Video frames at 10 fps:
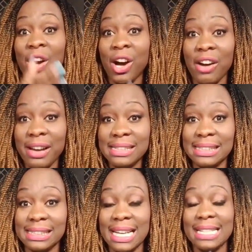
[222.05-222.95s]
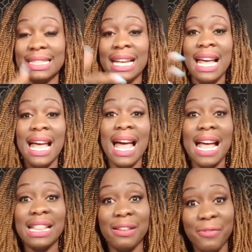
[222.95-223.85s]
current state
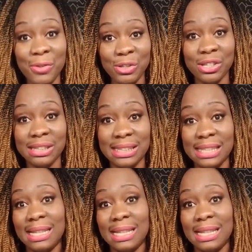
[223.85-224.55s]
and the future state.